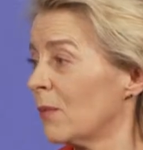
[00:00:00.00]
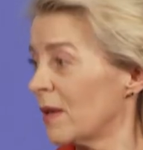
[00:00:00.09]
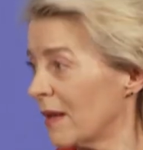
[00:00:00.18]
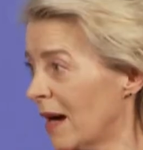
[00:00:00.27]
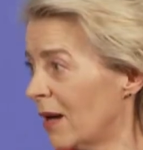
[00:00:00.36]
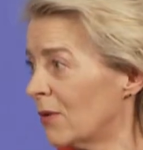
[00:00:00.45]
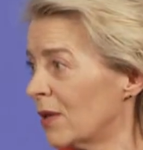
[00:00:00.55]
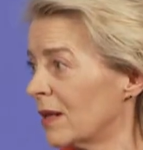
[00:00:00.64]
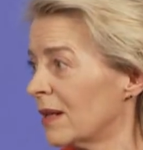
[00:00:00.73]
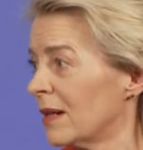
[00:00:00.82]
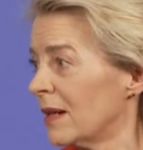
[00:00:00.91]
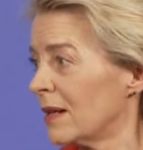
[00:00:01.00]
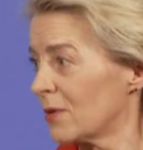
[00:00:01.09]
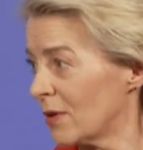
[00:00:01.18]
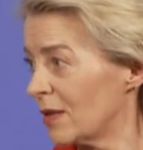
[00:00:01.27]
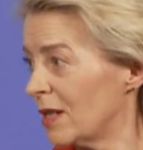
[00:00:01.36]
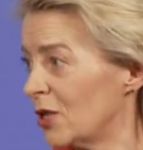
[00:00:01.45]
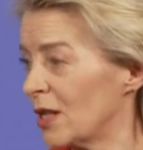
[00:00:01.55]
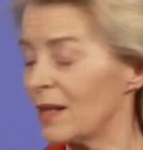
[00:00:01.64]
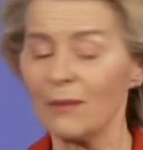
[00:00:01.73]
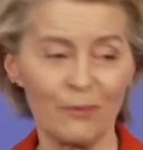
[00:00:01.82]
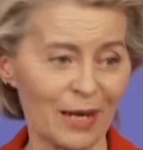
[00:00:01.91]
with our
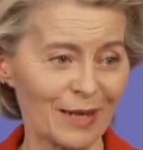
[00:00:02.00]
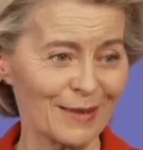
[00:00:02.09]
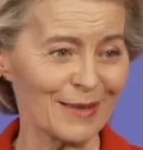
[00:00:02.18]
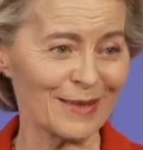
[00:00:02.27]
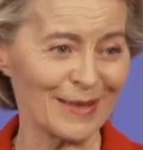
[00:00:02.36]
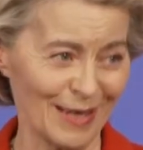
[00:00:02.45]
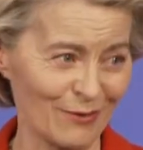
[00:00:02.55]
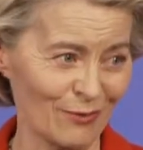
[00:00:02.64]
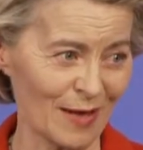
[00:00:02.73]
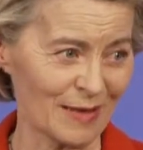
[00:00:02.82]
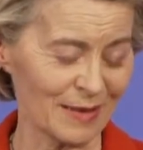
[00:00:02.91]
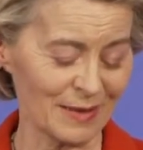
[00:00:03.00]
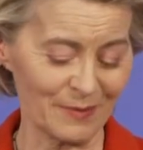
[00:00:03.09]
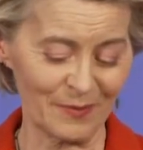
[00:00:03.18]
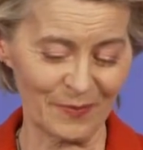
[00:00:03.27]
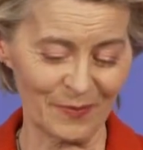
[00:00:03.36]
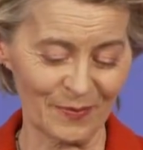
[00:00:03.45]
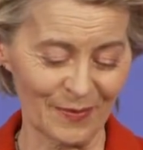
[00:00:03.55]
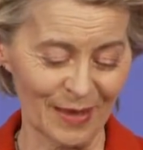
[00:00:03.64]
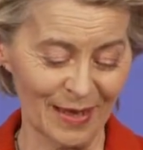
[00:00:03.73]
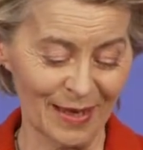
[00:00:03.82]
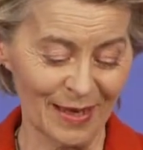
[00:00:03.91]
strategic partners and friends.
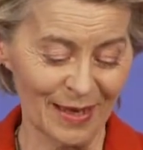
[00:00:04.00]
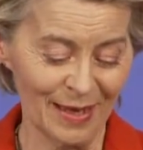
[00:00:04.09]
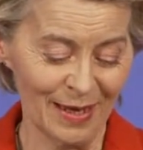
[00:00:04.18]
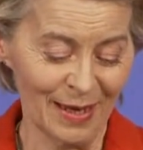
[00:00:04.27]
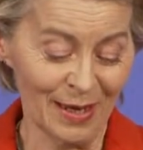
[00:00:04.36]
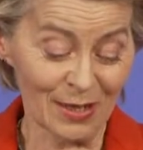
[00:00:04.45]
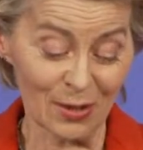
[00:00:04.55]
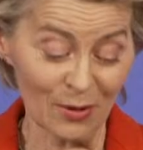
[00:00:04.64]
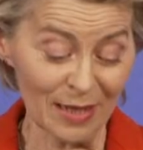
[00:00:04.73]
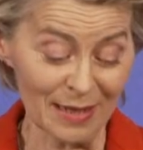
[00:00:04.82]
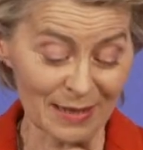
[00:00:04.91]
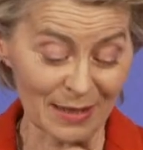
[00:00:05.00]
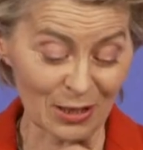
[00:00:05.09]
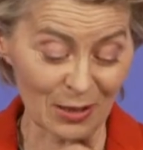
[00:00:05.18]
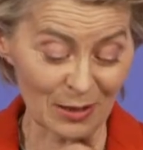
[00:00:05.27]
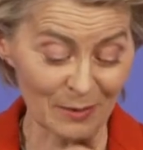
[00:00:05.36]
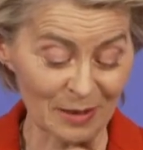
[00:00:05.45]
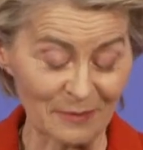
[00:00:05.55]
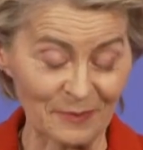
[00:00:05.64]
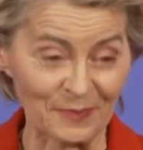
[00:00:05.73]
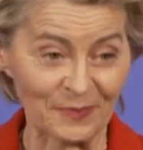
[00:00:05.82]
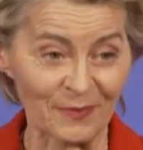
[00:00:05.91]
So, ladies and gentlemen,
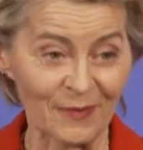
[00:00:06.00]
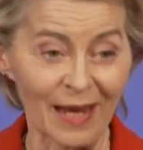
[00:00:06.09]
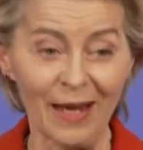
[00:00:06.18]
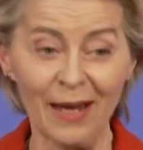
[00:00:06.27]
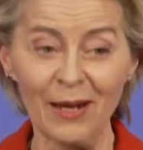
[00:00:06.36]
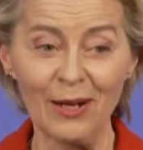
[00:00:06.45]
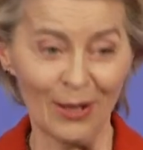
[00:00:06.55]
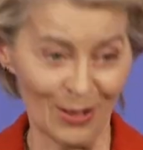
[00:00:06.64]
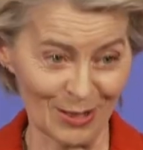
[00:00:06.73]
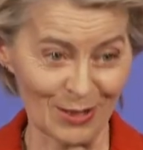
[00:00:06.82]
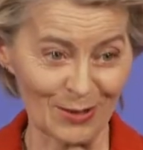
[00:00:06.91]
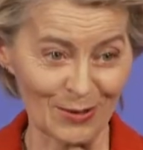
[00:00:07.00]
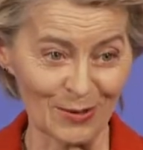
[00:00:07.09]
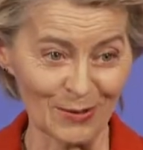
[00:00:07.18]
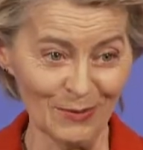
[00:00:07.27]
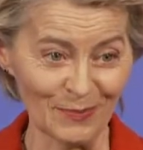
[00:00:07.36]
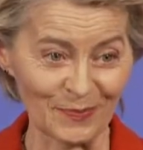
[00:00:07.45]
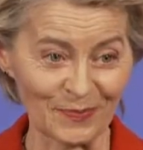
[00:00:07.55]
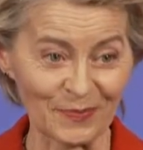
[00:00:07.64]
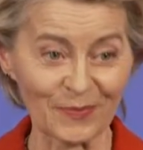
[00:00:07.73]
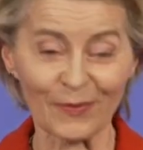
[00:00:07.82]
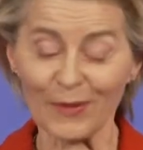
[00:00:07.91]
a lot is to do.
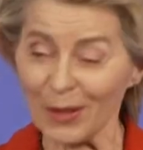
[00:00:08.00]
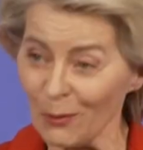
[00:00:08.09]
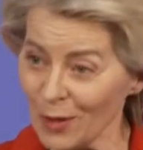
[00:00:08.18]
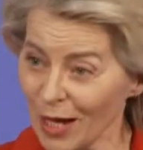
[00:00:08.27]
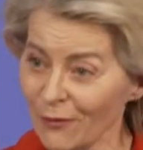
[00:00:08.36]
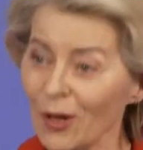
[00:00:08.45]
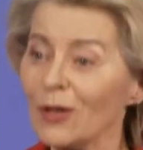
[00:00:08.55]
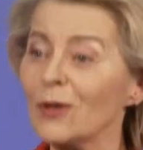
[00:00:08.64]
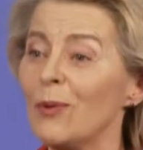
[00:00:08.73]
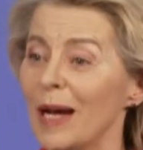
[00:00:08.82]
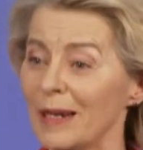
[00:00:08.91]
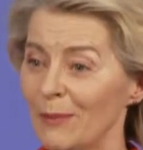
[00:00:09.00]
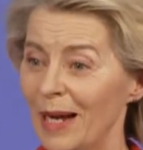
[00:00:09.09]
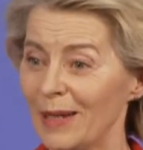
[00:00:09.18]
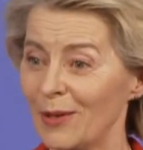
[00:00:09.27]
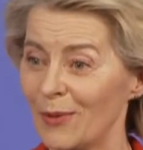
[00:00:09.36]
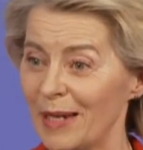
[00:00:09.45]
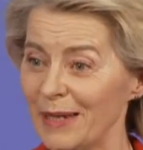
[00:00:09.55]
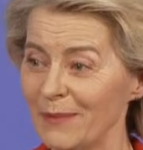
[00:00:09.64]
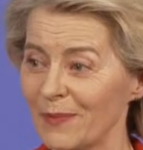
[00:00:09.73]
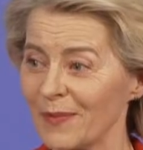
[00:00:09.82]
We have gone quite a mile already.